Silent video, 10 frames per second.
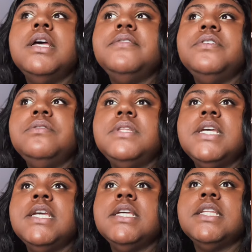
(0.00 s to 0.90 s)
If you
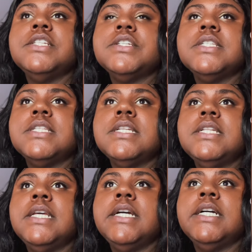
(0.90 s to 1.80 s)
think that you're
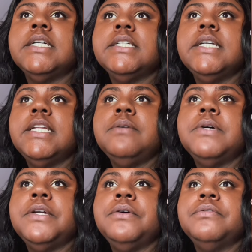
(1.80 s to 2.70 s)
sitting there getting
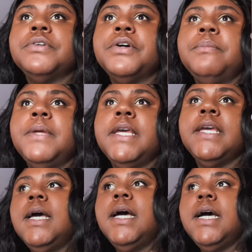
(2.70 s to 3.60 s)
one over on
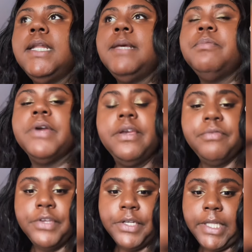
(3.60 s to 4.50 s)
me, honey, pray
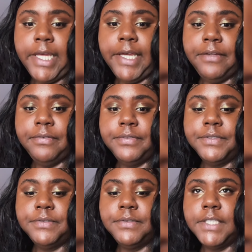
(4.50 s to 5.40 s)
for your life.
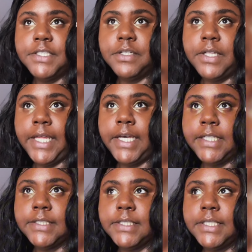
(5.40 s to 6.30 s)
That's all I
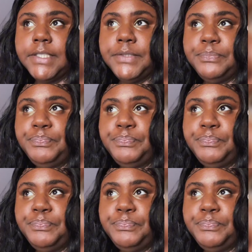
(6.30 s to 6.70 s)
gotta say.